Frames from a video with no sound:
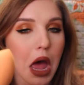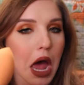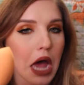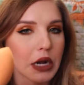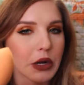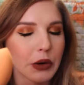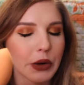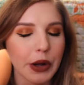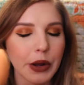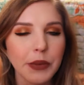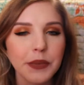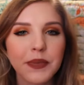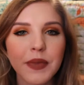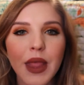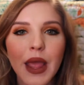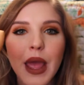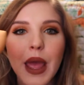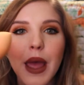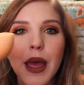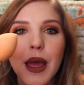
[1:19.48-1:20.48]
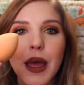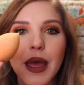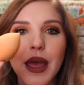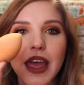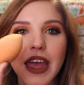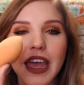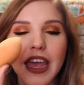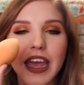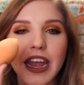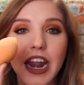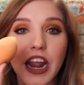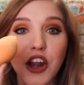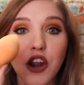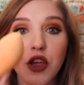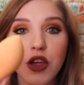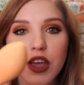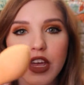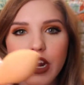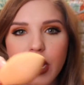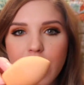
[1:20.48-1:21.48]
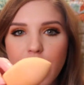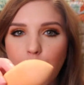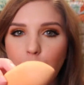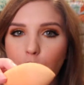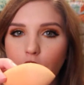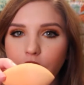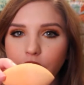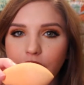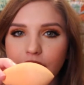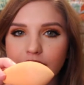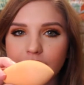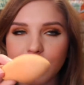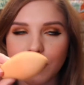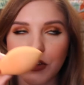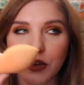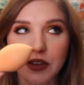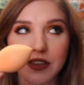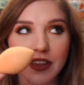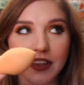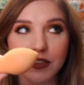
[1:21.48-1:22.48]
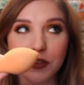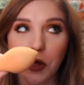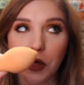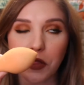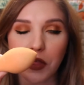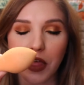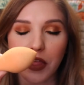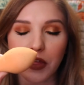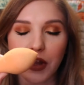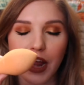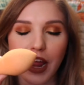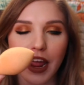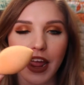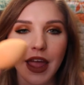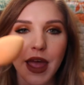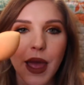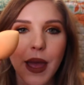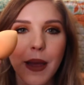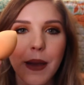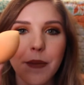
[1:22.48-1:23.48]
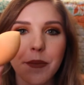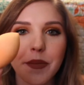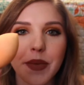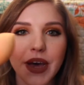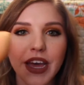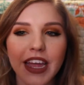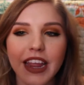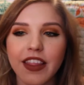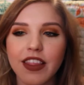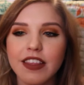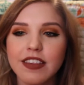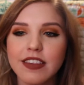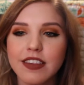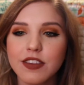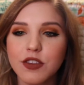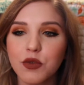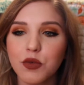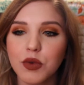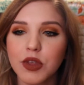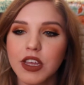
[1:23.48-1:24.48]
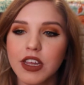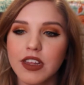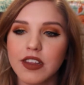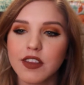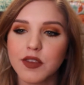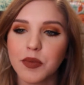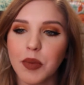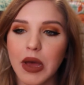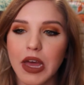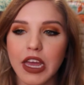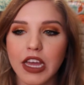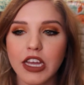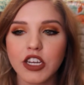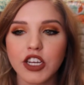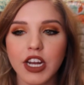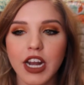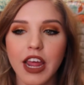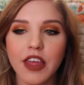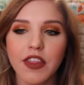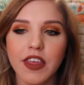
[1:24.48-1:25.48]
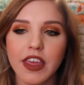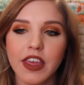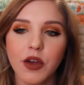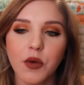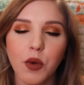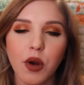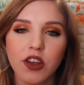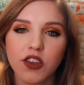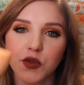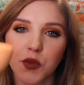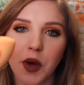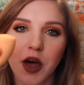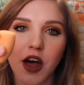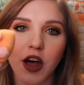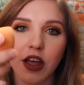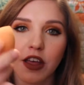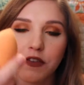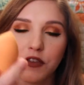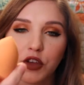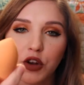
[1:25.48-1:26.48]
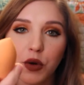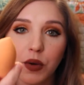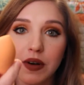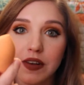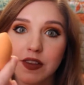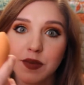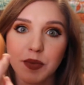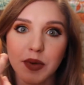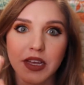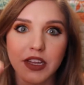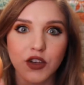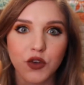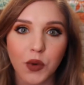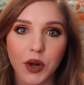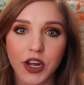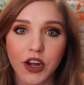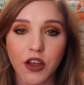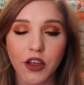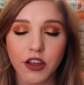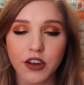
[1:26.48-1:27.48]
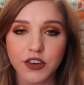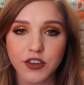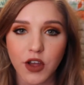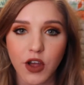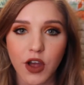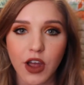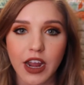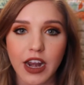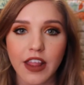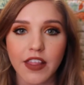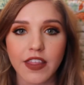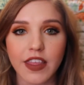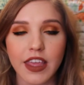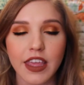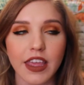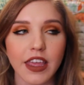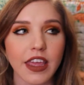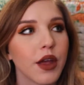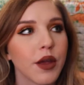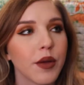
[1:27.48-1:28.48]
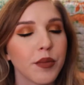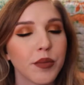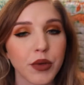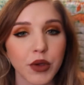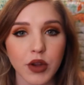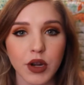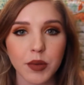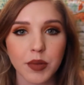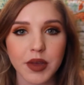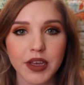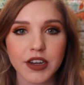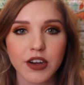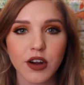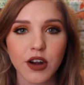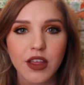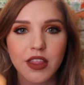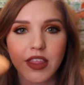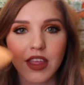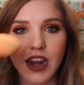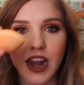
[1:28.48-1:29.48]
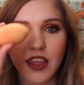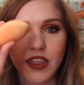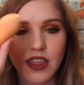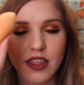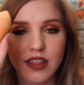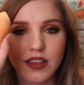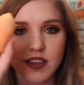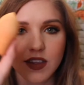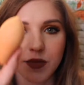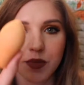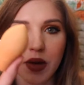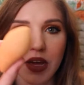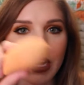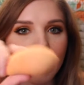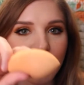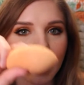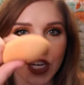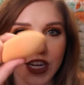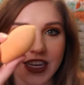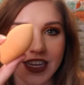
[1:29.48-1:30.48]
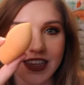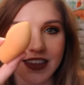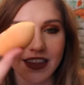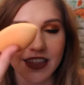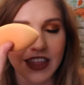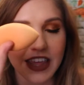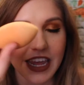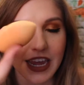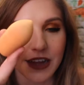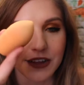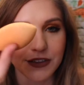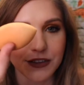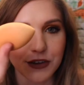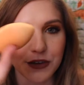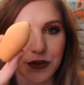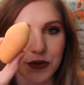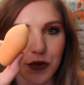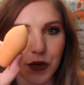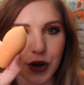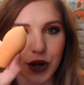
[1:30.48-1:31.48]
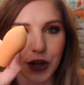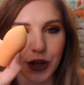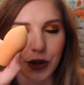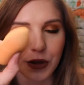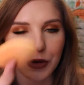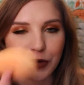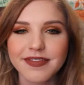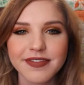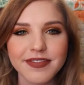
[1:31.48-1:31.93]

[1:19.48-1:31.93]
I don't know. And I know you can get it at Walgreens too because I saw it the other day. But this is a really good sponge, and I think it works well. If you don't want to spend $20 on the Beauty Blender, then I think the sponge is the answer for you.